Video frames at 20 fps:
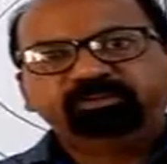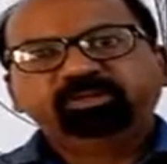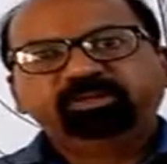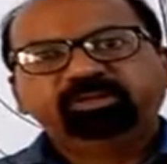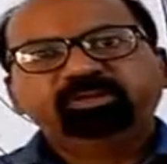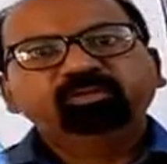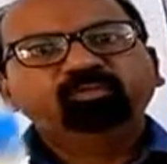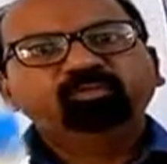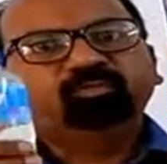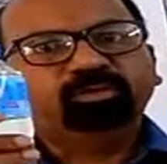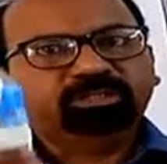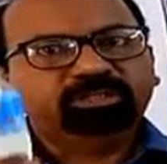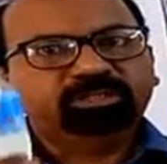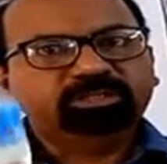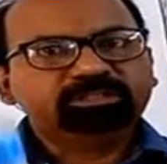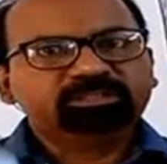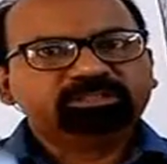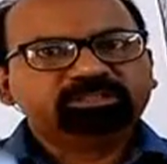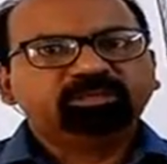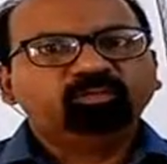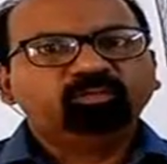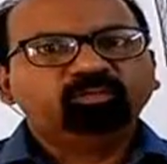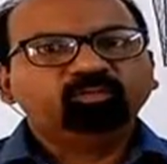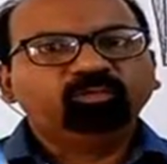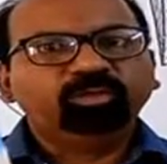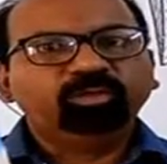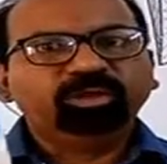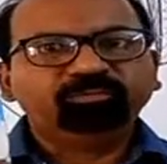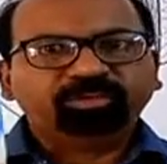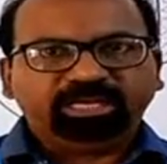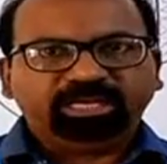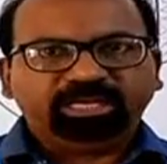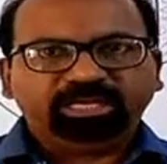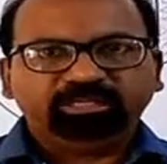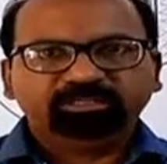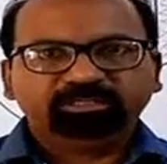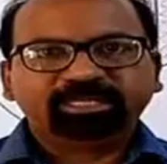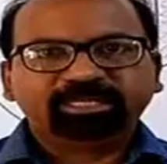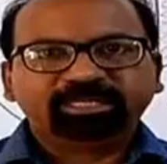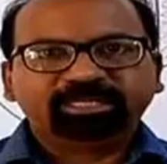first we will
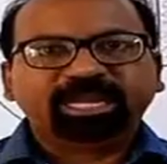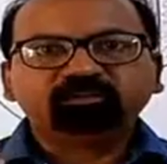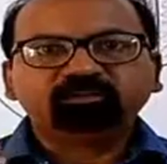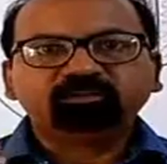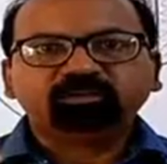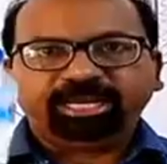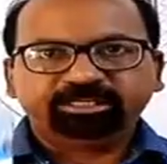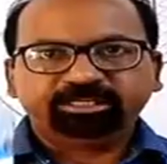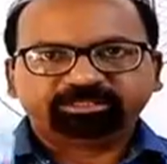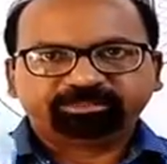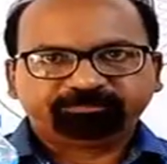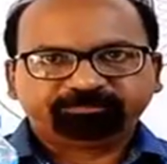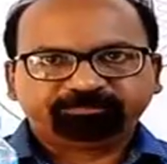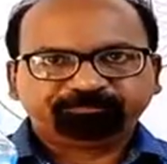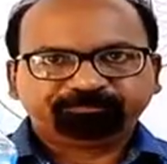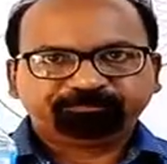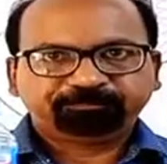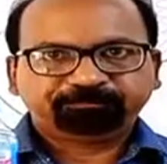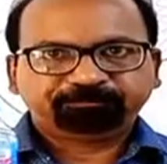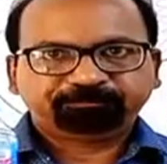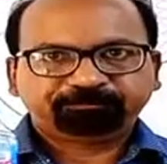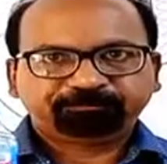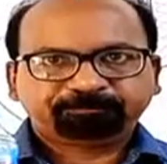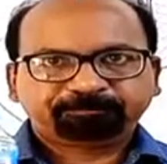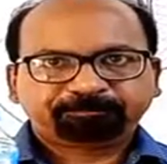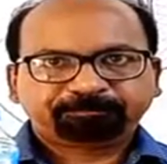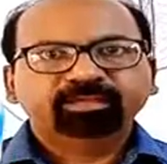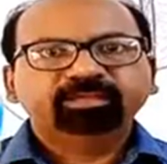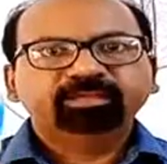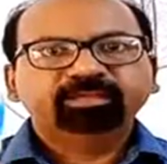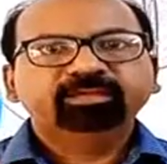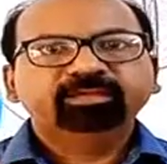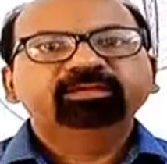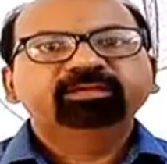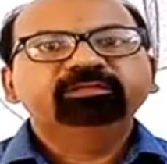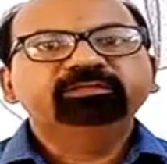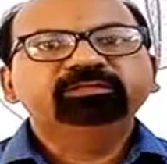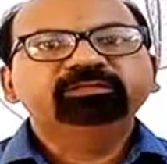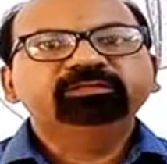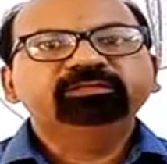calculate
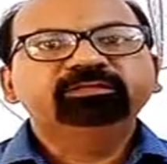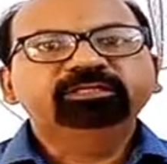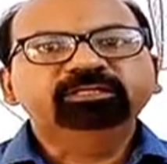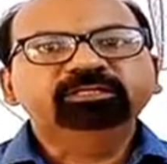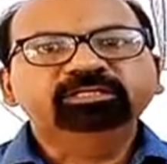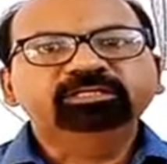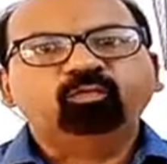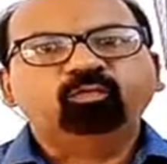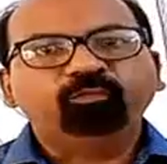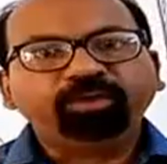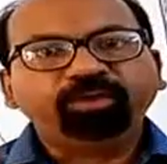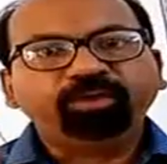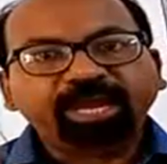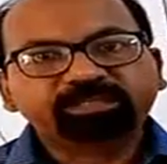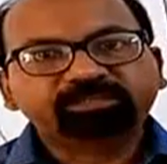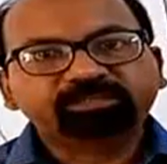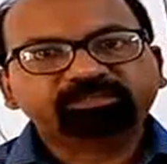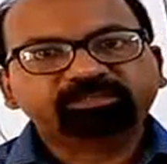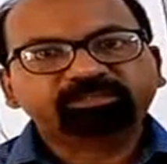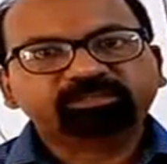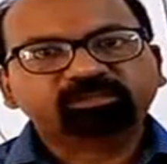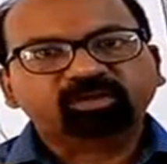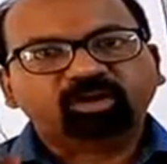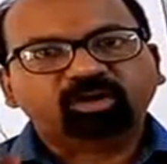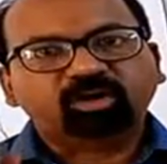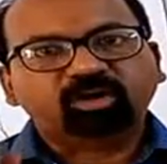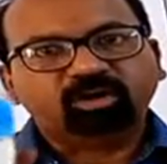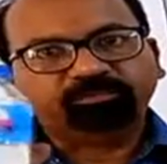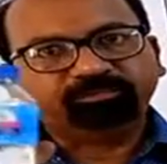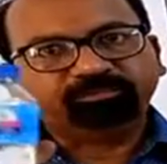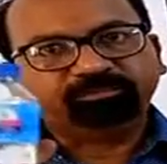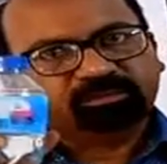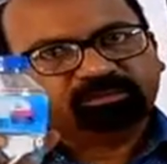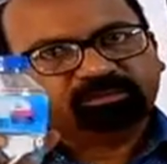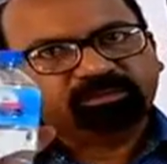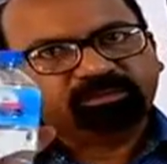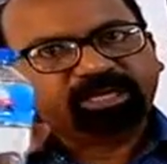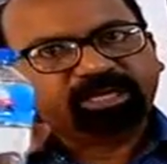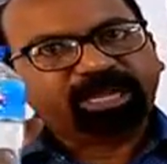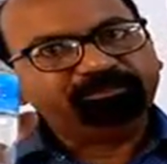the weight of the
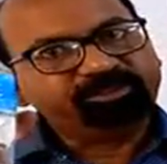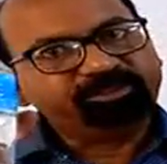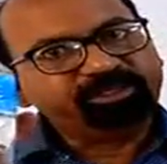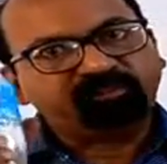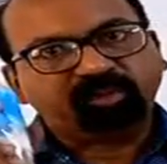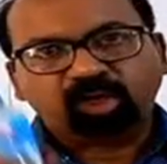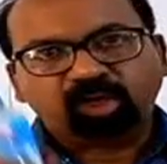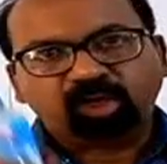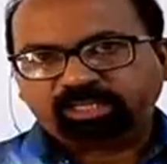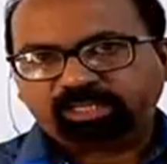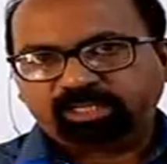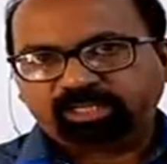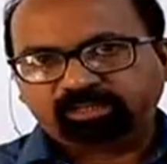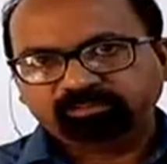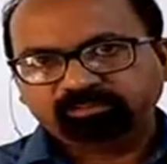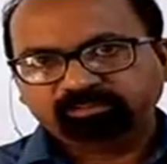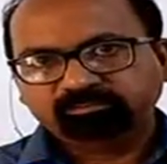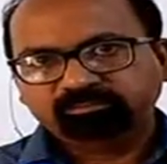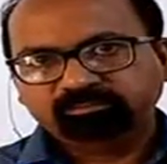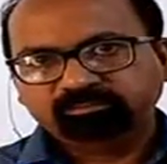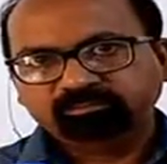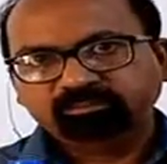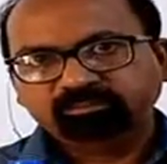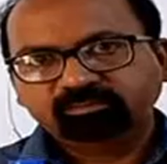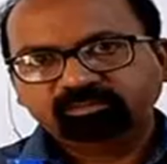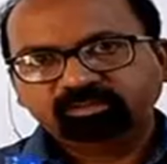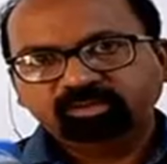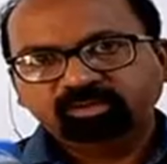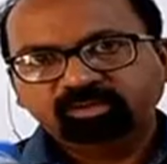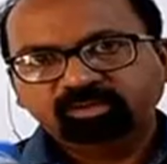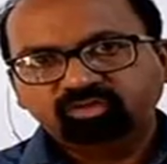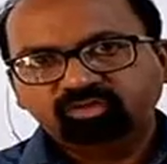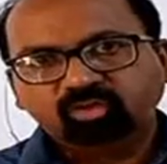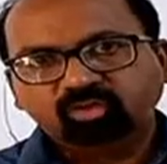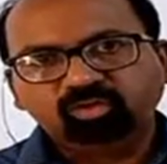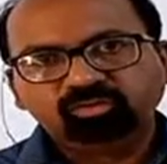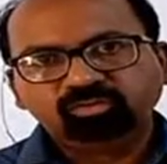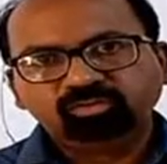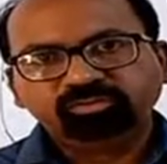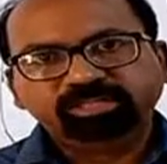empty bottle, so
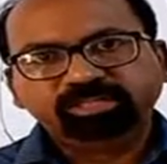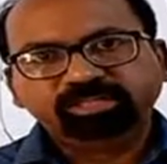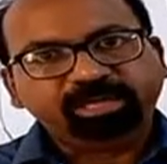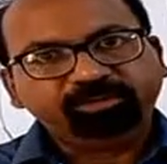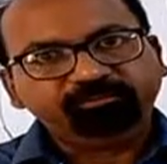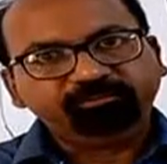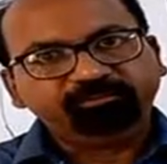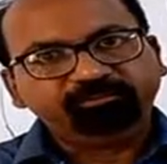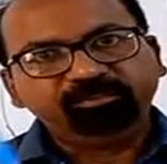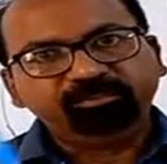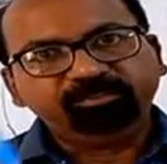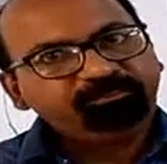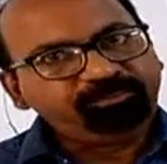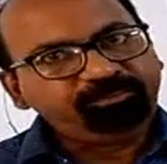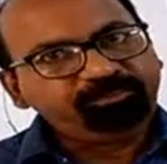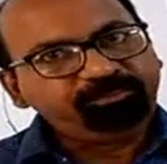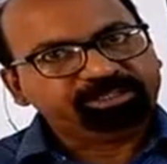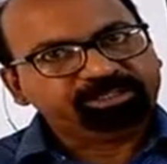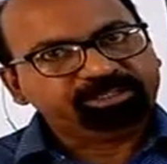that will be different.